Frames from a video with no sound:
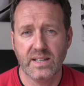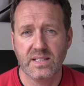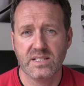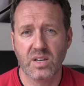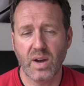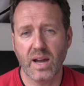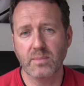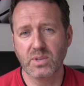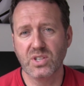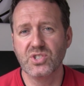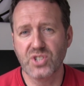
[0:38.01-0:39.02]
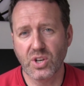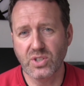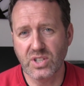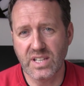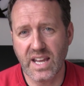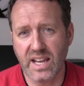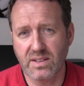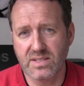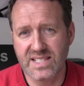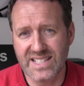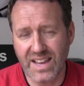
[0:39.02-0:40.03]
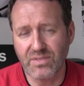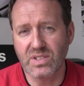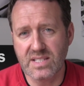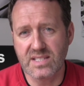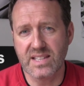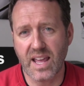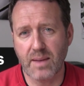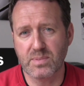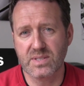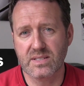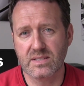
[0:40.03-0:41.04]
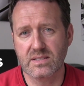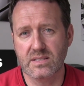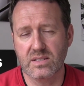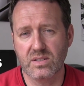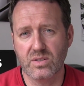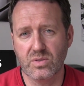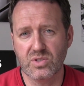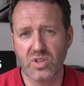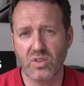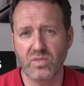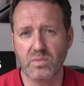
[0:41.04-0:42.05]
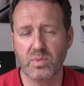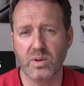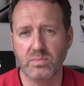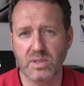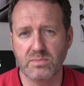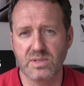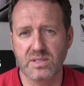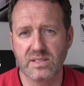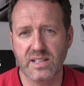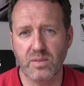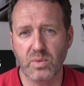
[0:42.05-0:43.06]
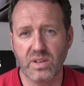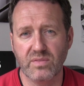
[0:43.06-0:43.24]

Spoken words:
So I'm going to show you now 7 steps to solving problems that